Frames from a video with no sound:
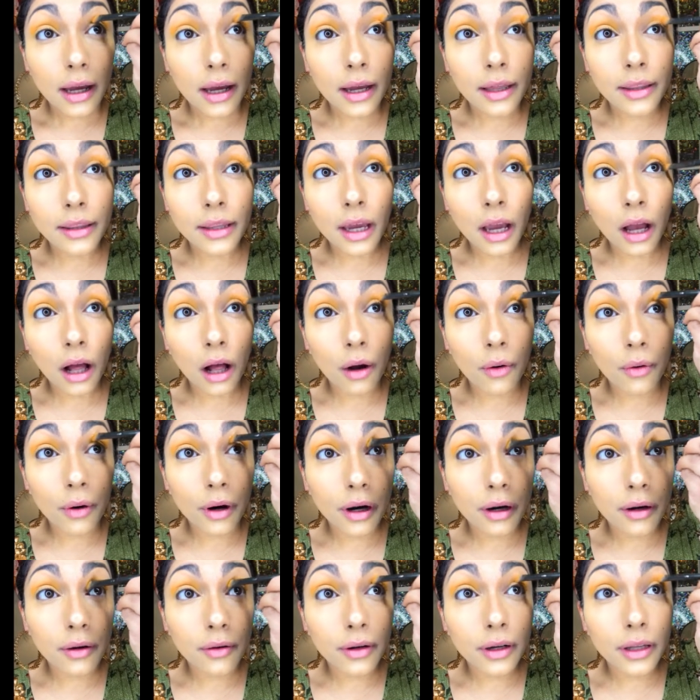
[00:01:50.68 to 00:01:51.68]
And they all
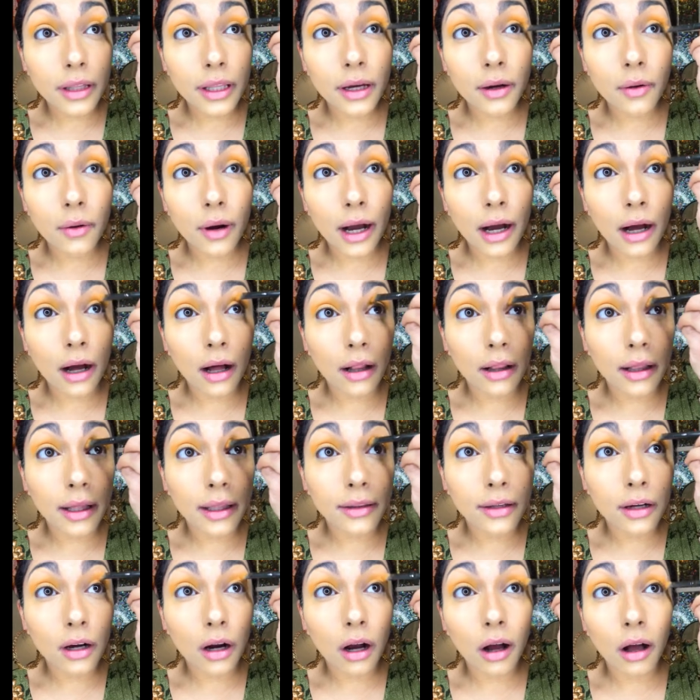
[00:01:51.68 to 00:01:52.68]
work really well,
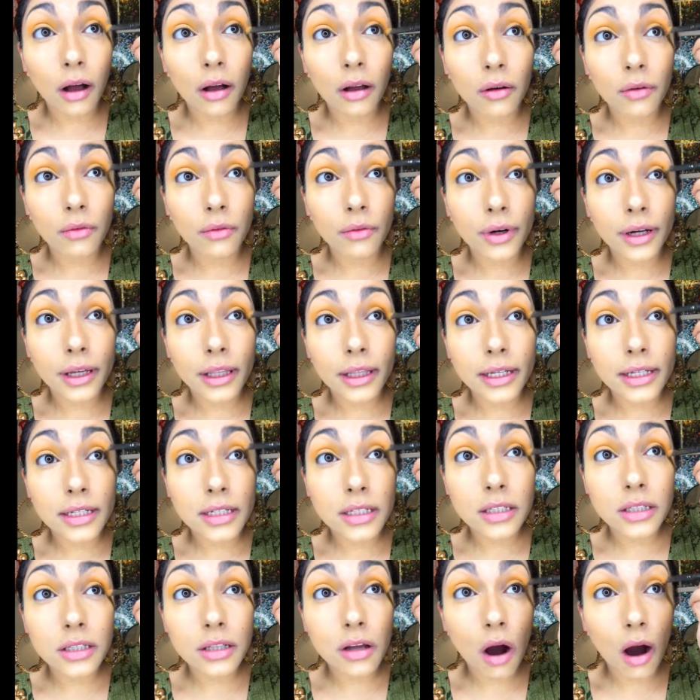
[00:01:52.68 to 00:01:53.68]
and they're all
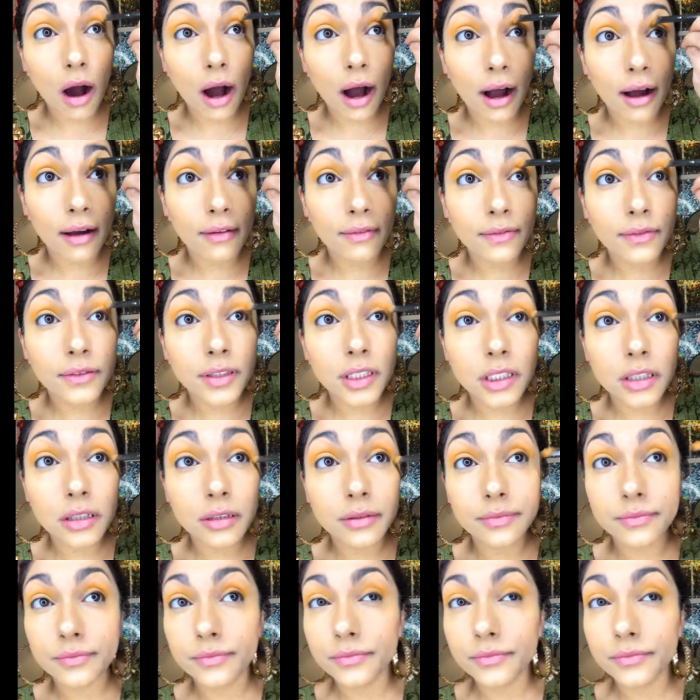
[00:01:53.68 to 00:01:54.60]
really soft.